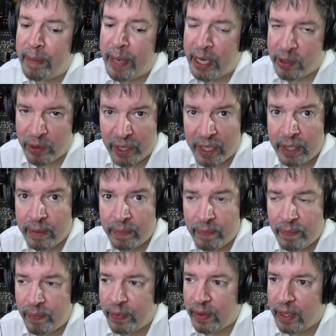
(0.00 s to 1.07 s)
Patreon
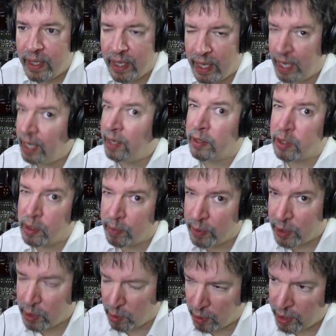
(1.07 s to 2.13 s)
and it's open
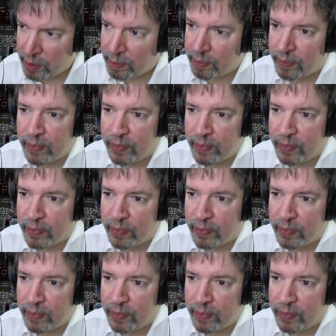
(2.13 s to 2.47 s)
source.